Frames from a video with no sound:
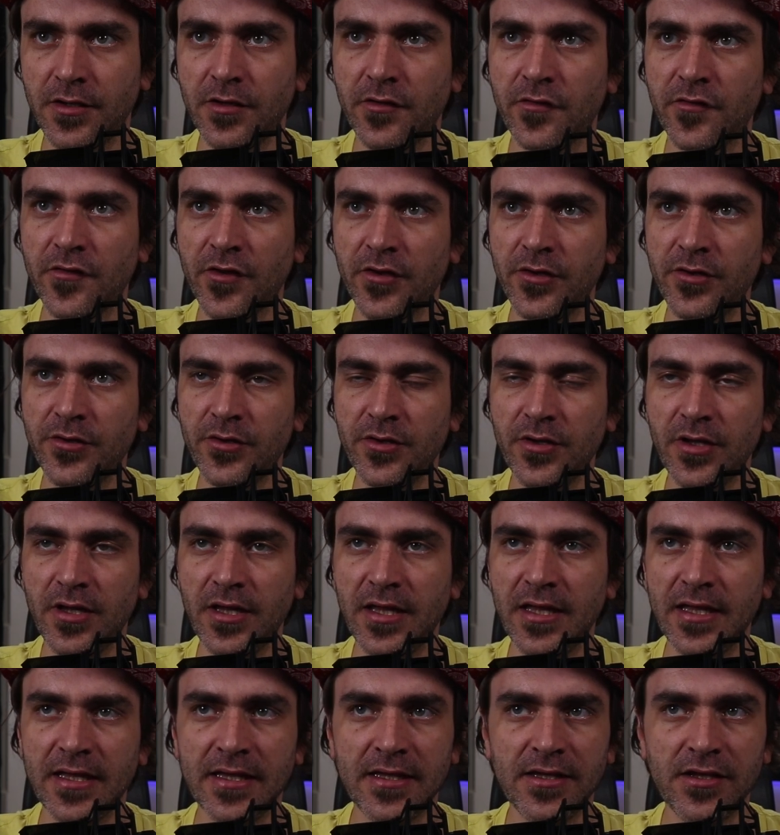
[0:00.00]
So
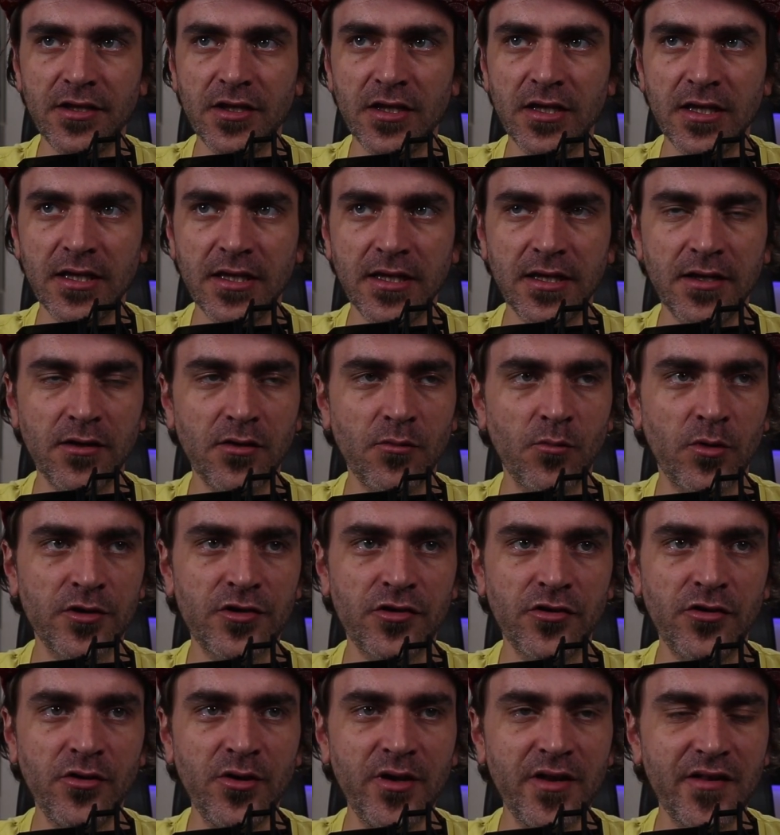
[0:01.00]

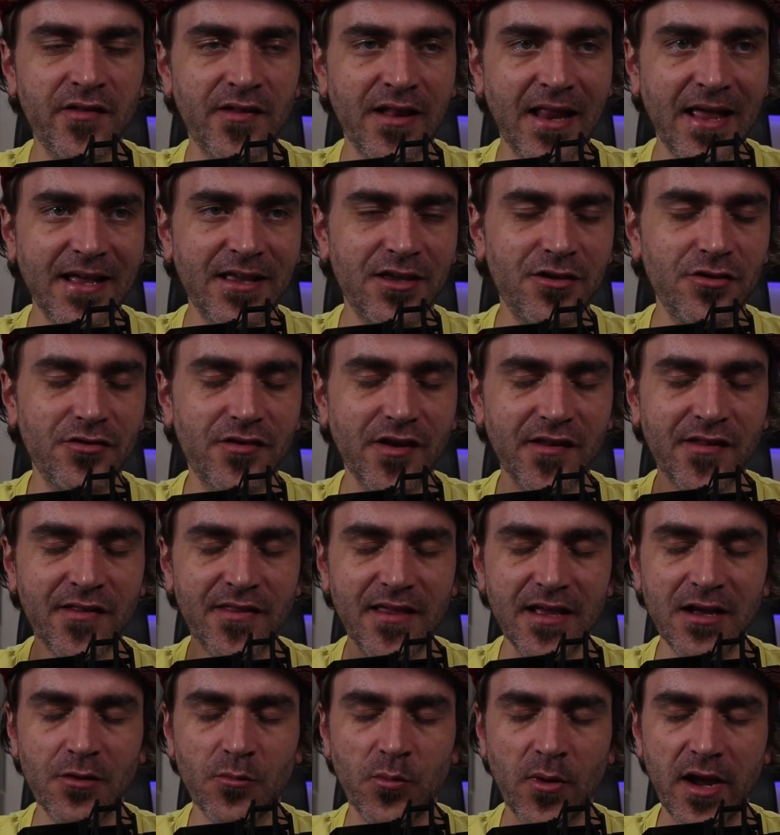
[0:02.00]
what you do is like you just
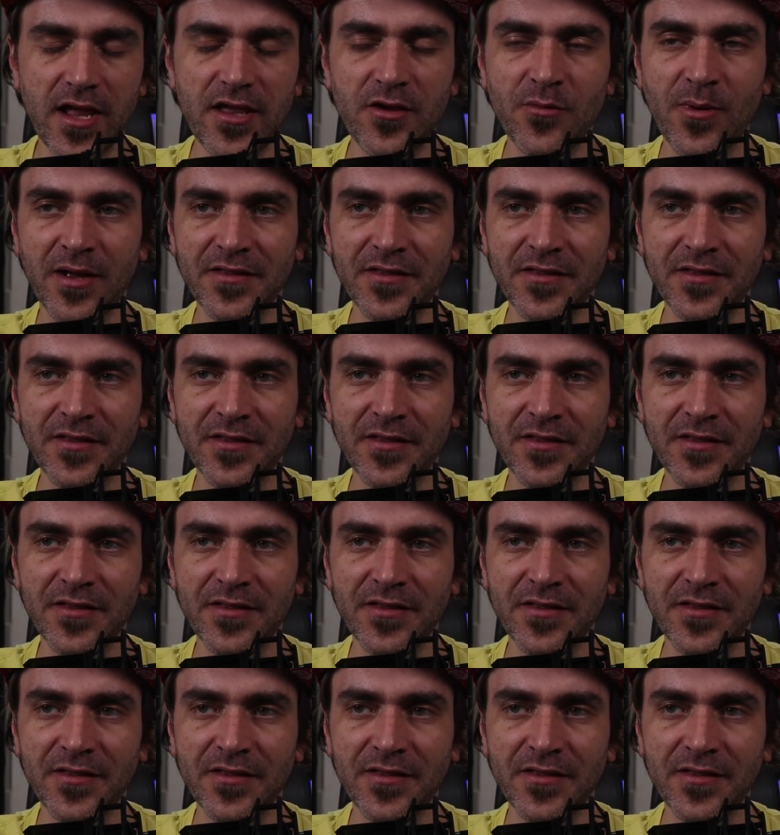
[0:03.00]
think where you